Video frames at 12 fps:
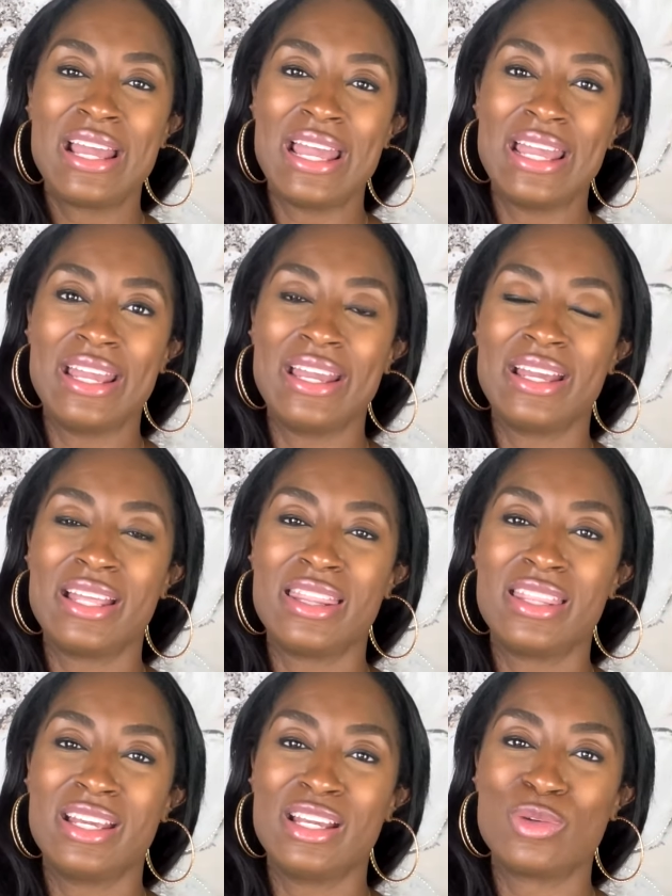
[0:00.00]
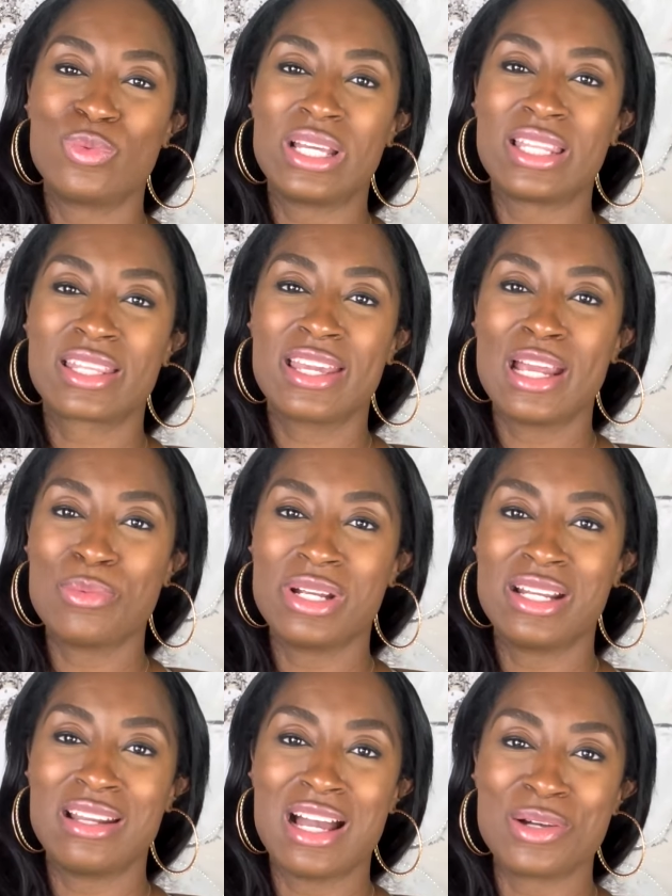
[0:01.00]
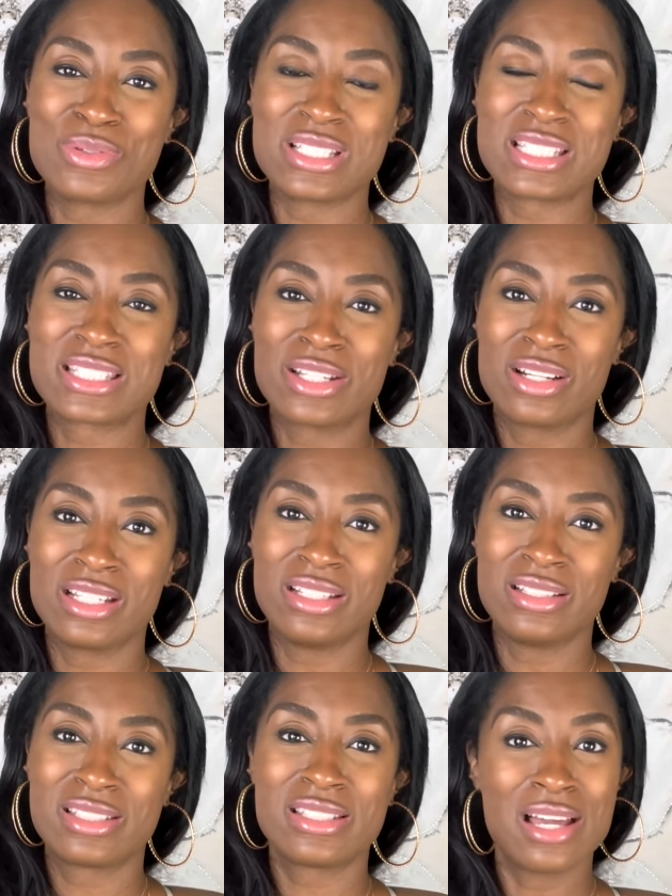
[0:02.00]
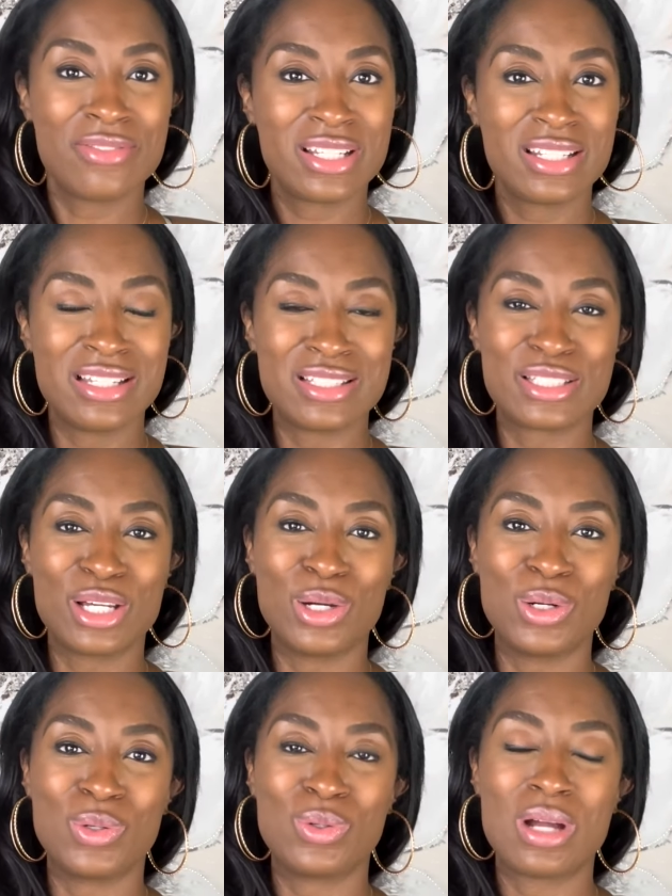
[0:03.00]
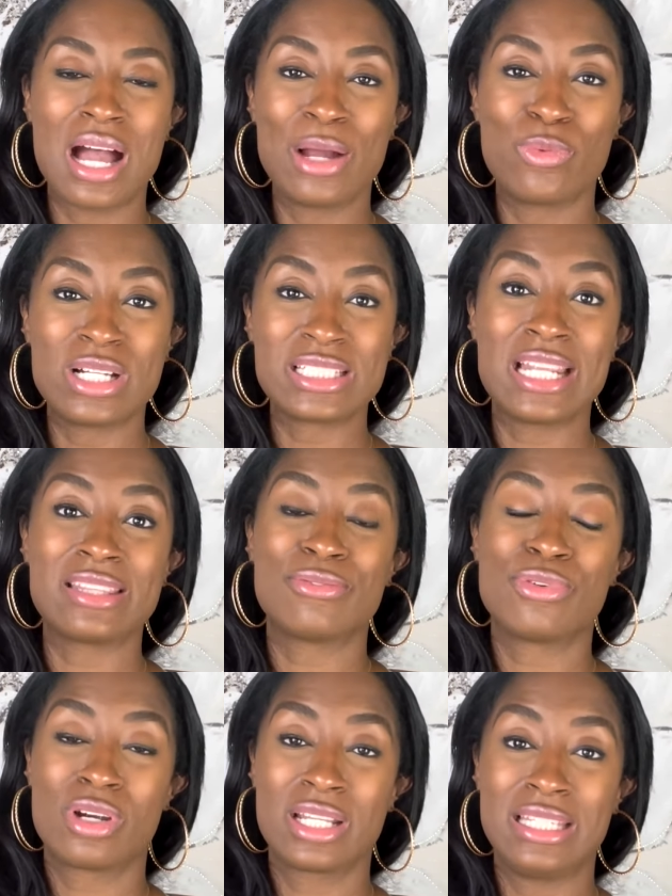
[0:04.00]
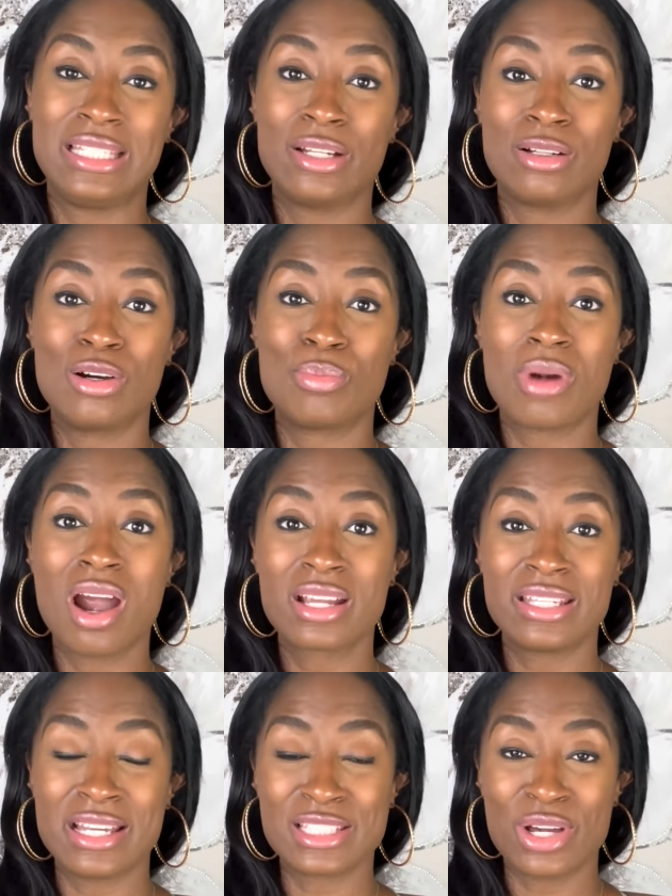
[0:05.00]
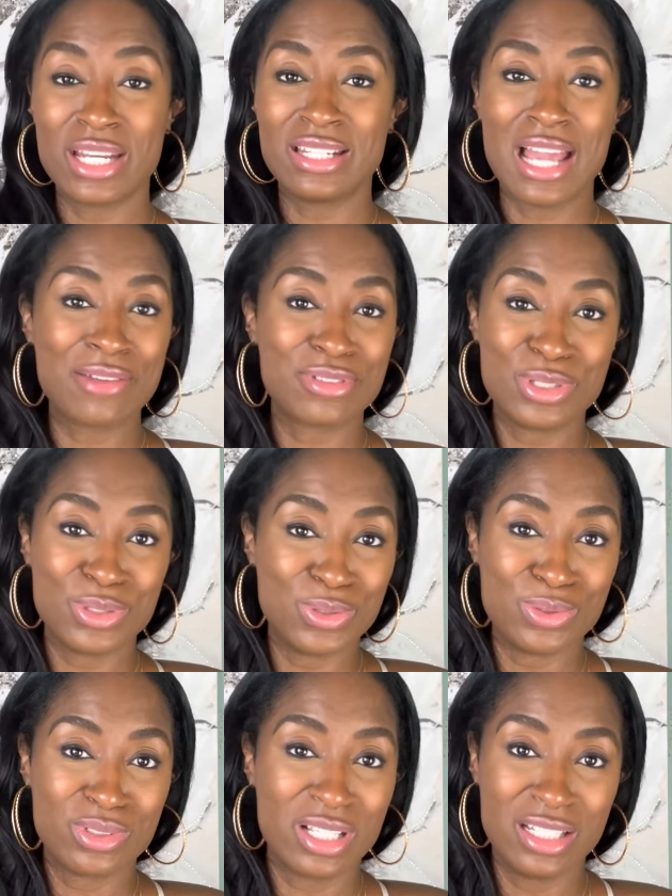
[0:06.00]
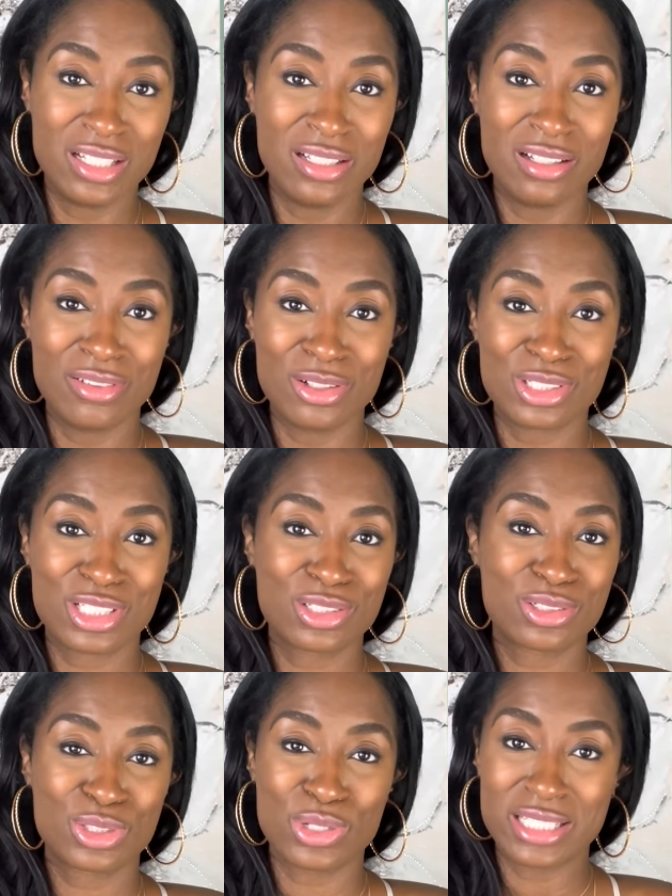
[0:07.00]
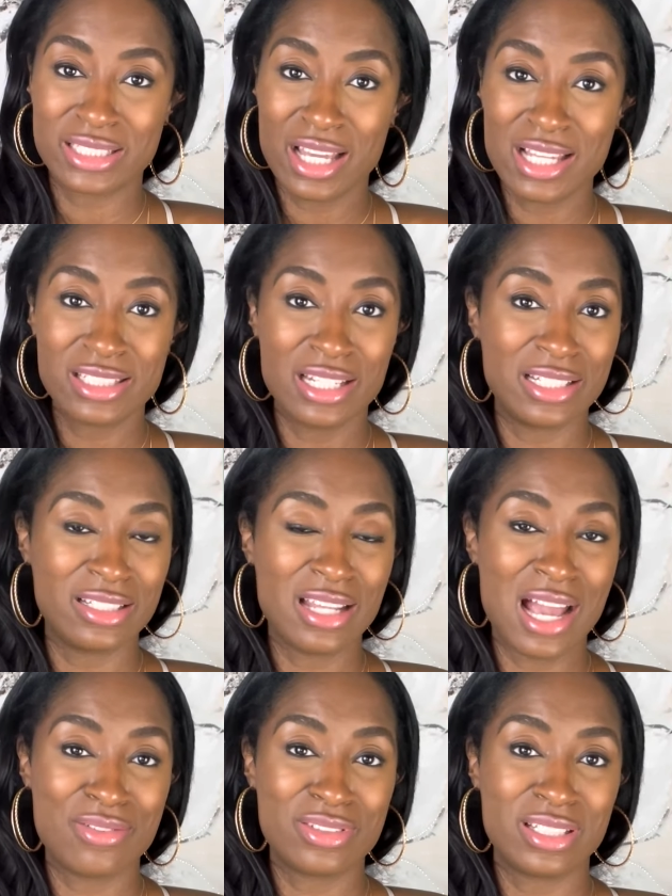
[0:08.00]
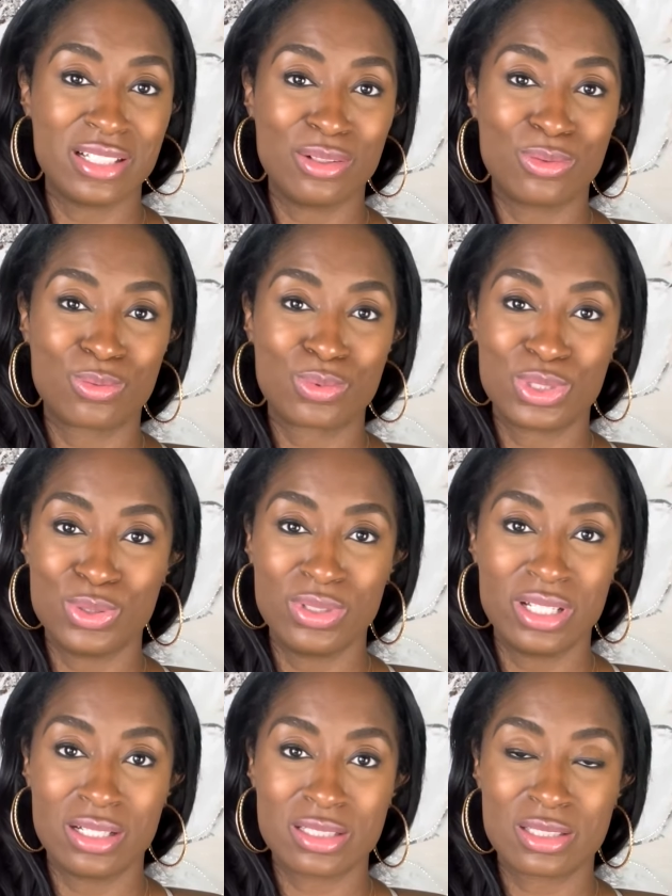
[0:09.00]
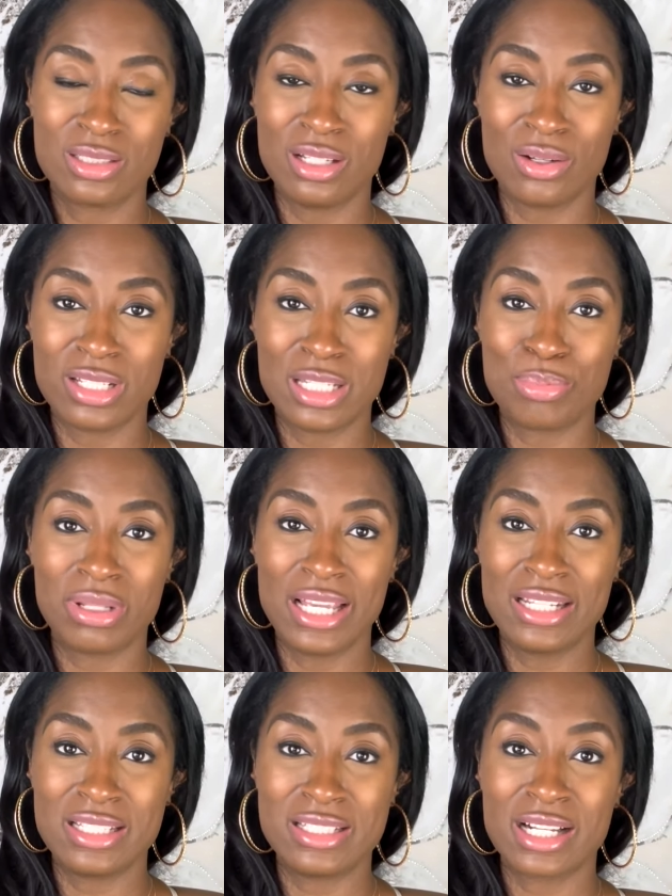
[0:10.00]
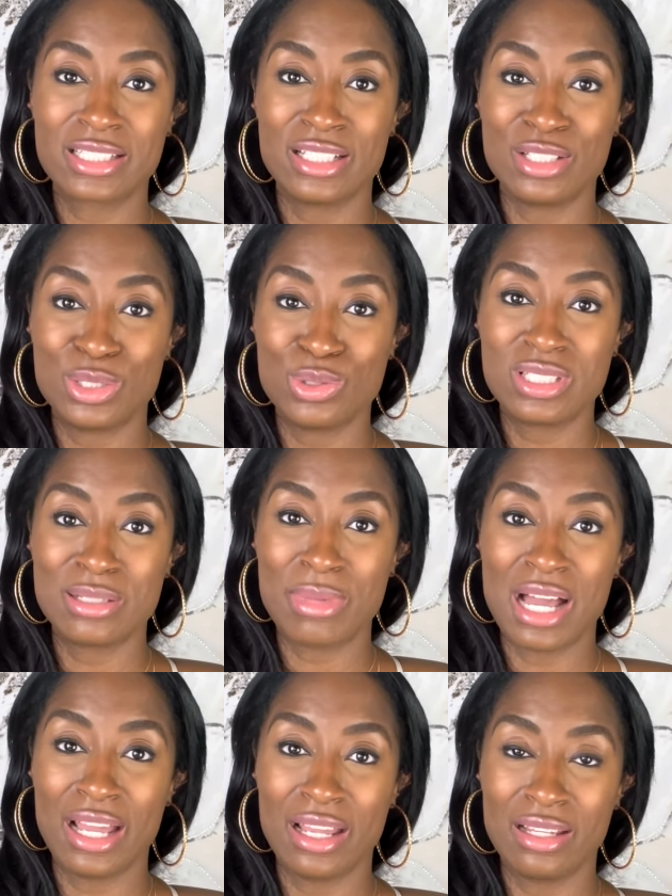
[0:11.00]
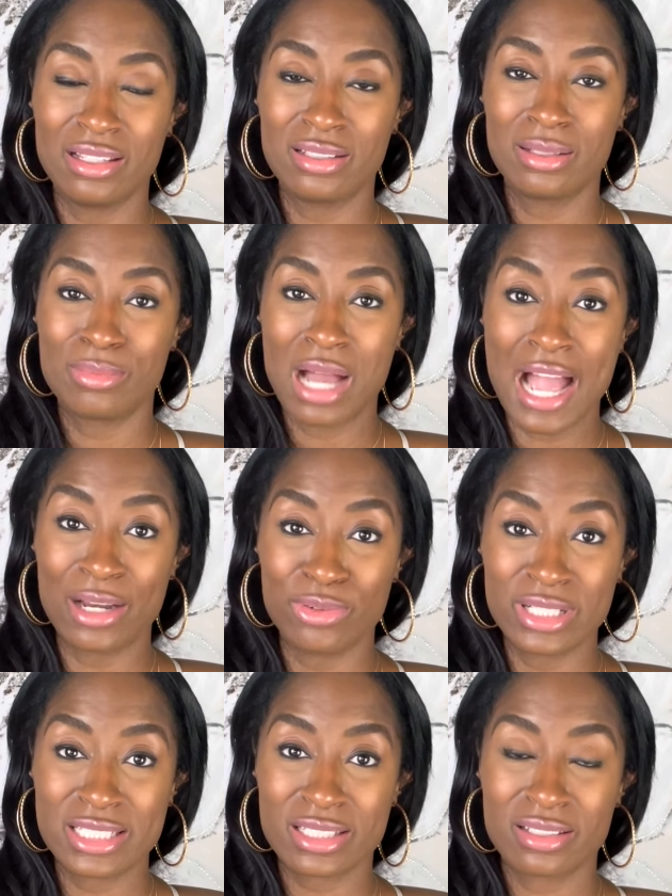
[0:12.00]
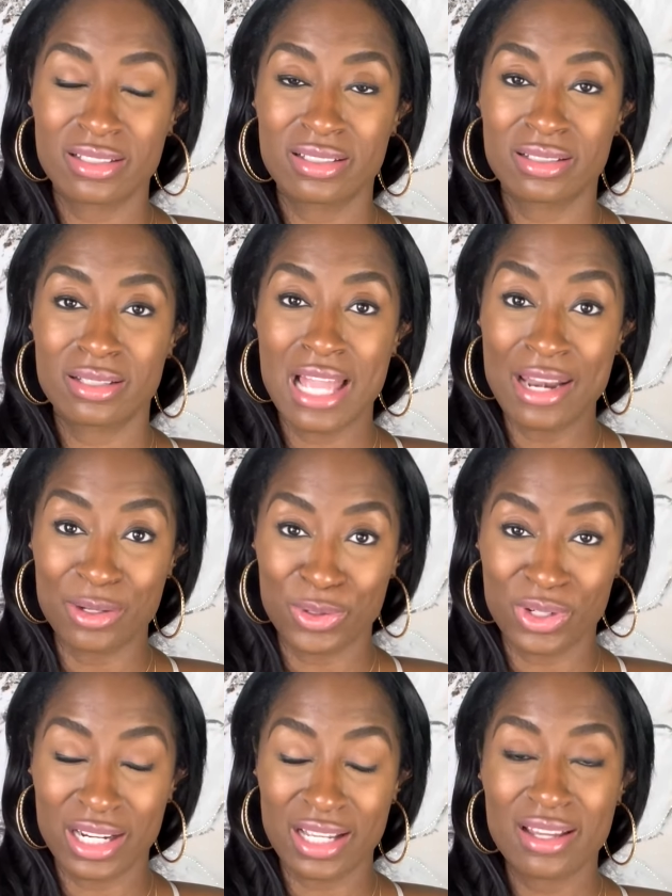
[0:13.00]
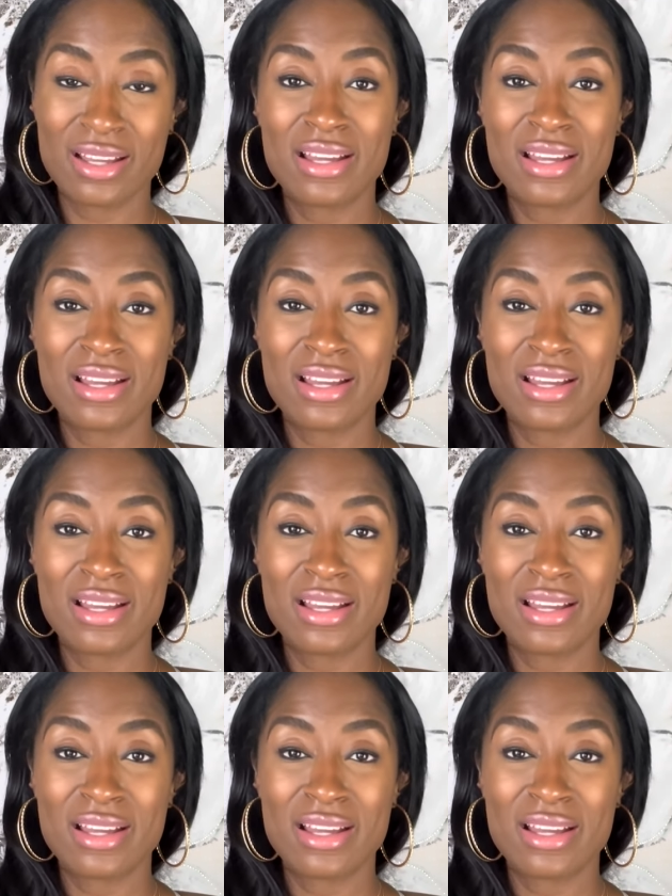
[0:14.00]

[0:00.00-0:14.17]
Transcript: And then with Cameron, I was 37. And so I wasn't at the 40 year old mark yet. So I didn't have to do any of those stress tests and I didn't have to do, uh, you know, any planned induction due to my high risk category.